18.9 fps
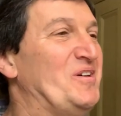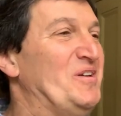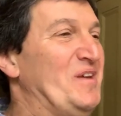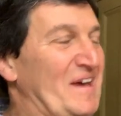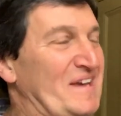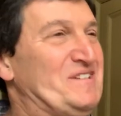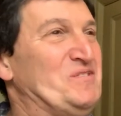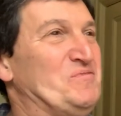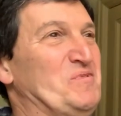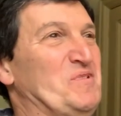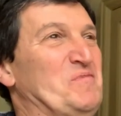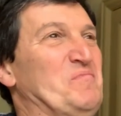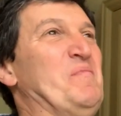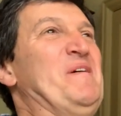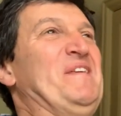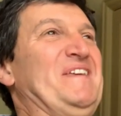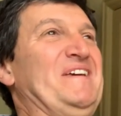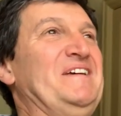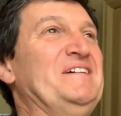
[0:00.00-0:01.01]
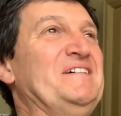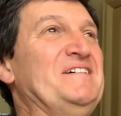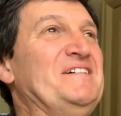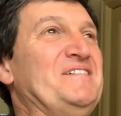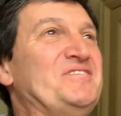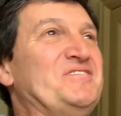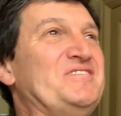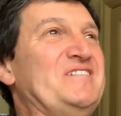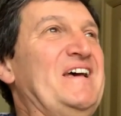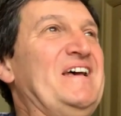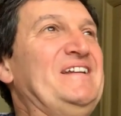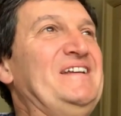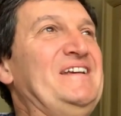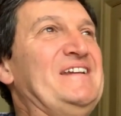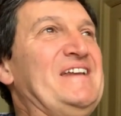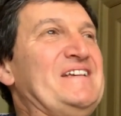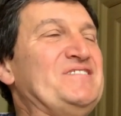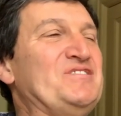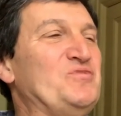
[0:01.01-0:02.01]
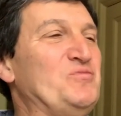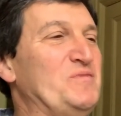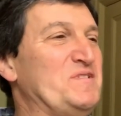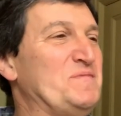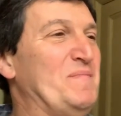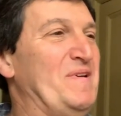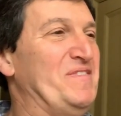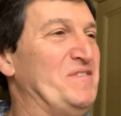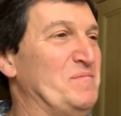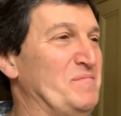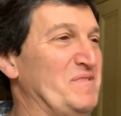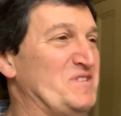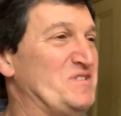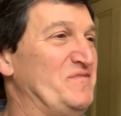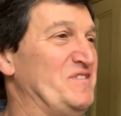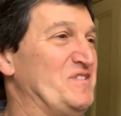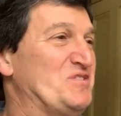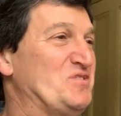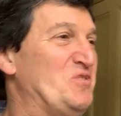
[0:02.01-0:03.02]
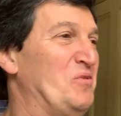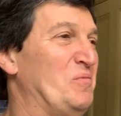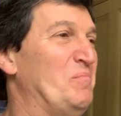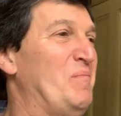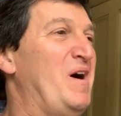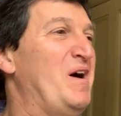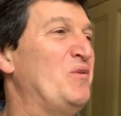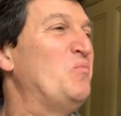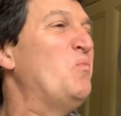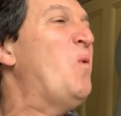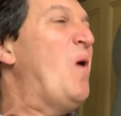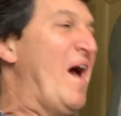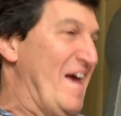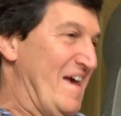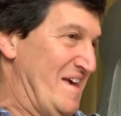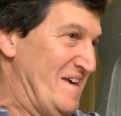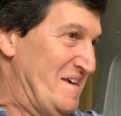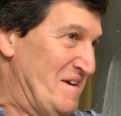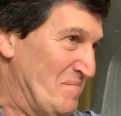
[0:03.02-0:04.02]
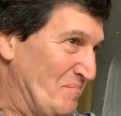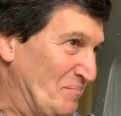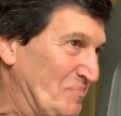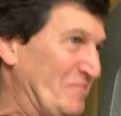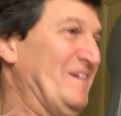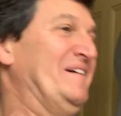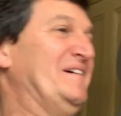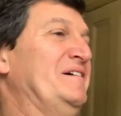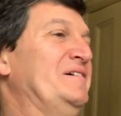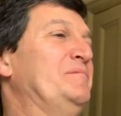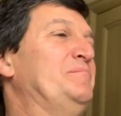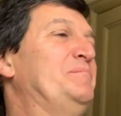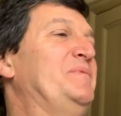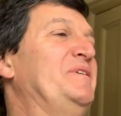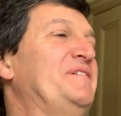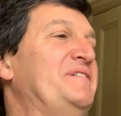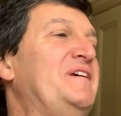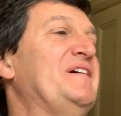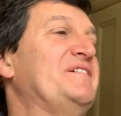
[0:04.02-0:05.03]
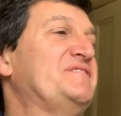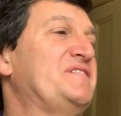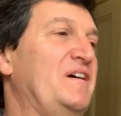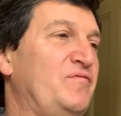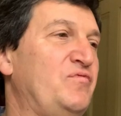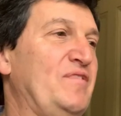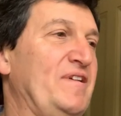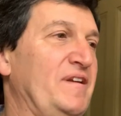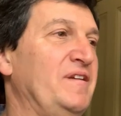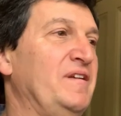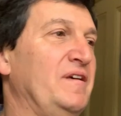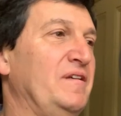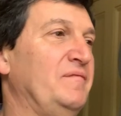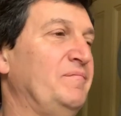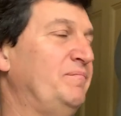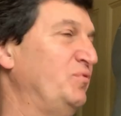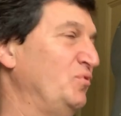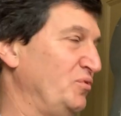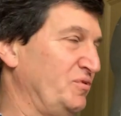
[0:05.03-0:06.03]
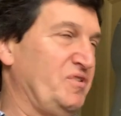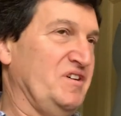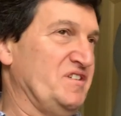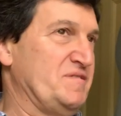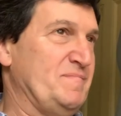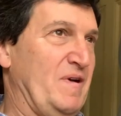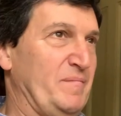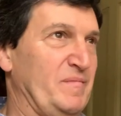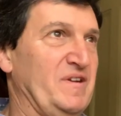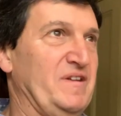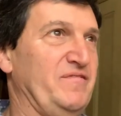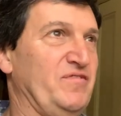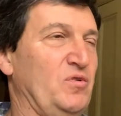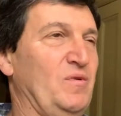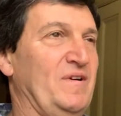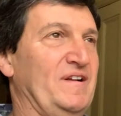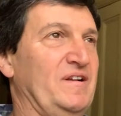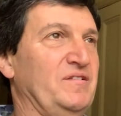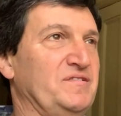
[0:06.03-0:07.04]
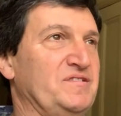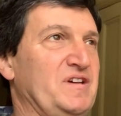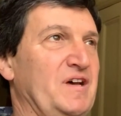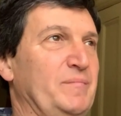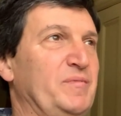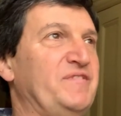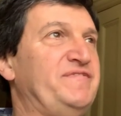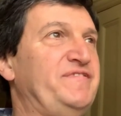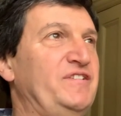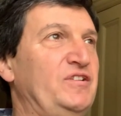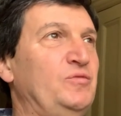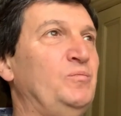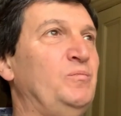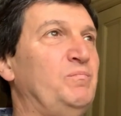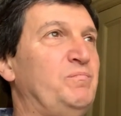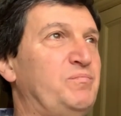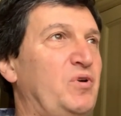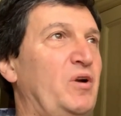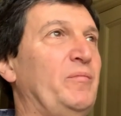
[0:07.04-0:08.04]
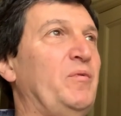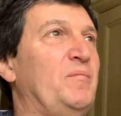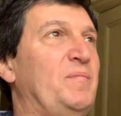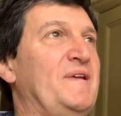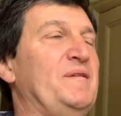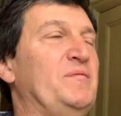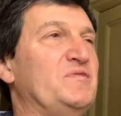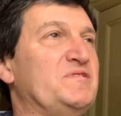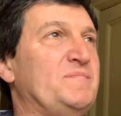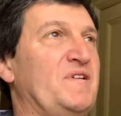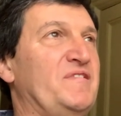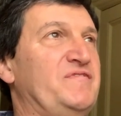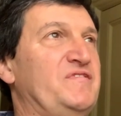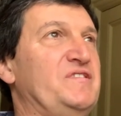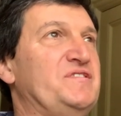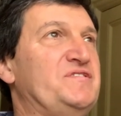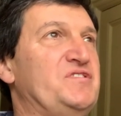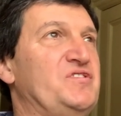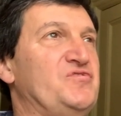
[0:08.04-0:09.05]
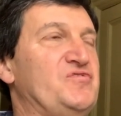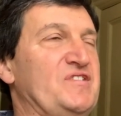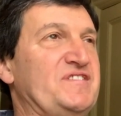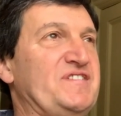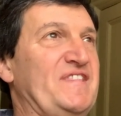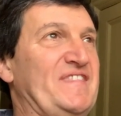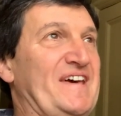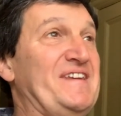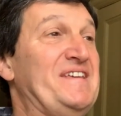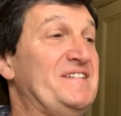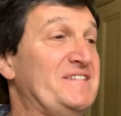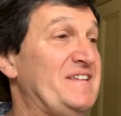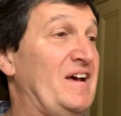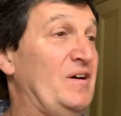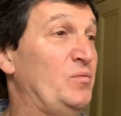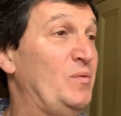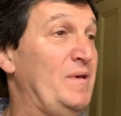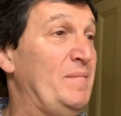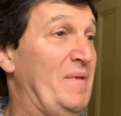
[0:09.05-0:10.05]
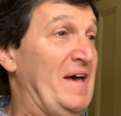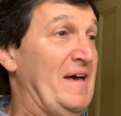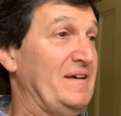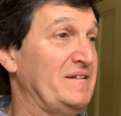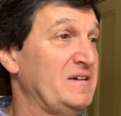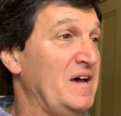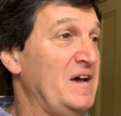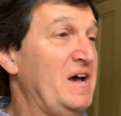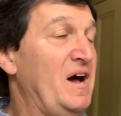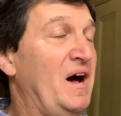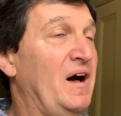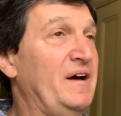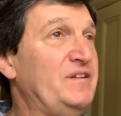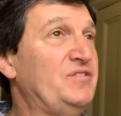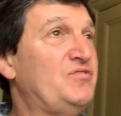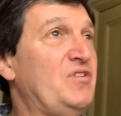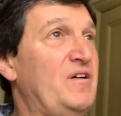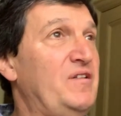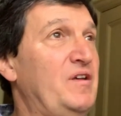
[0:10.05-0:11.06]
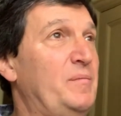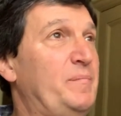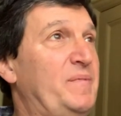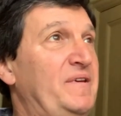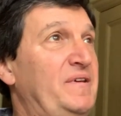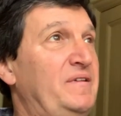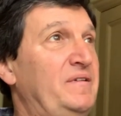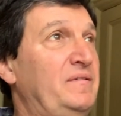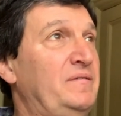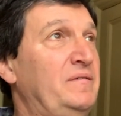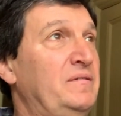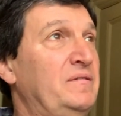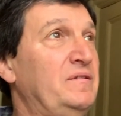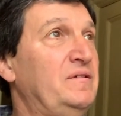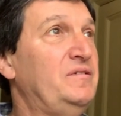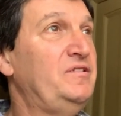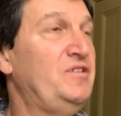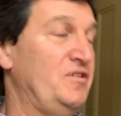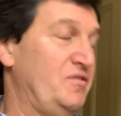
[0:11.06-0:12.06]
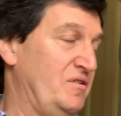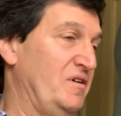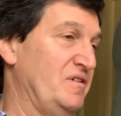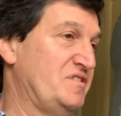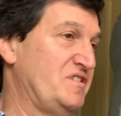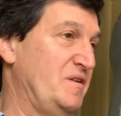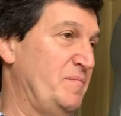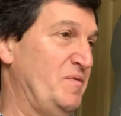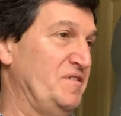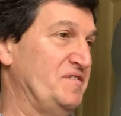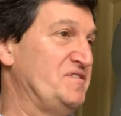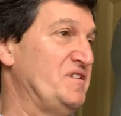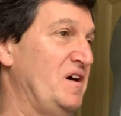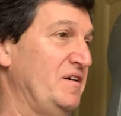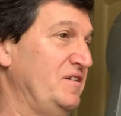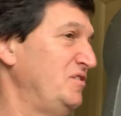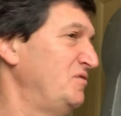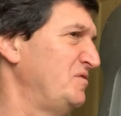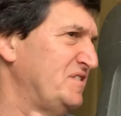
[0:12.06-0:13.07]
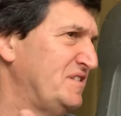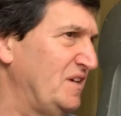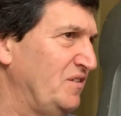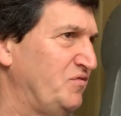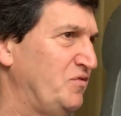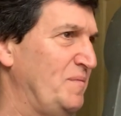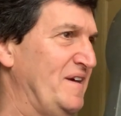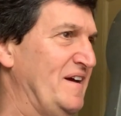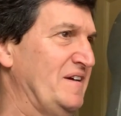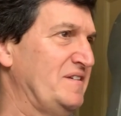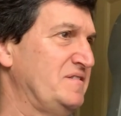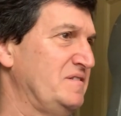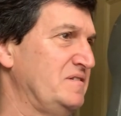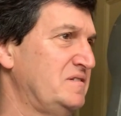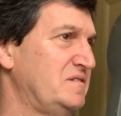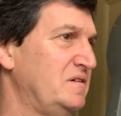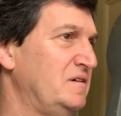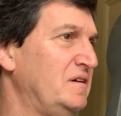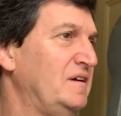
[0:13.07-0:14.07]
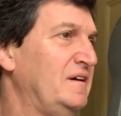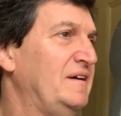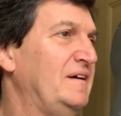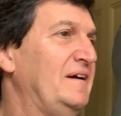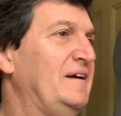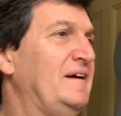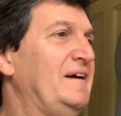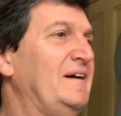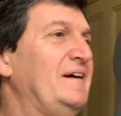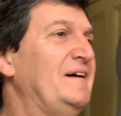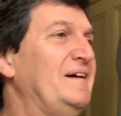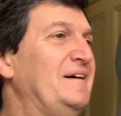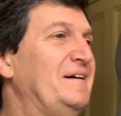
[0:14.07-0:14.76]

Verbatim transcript: connected with money. Sadly, it hasn't always meant that much of it has gone my way. But yes, I've written and broadcast about money for quite a long time. But film probably was my first interest, and that is how we met. I'd grown up in Newcastle upon Tyne. You can tell from the accent. I want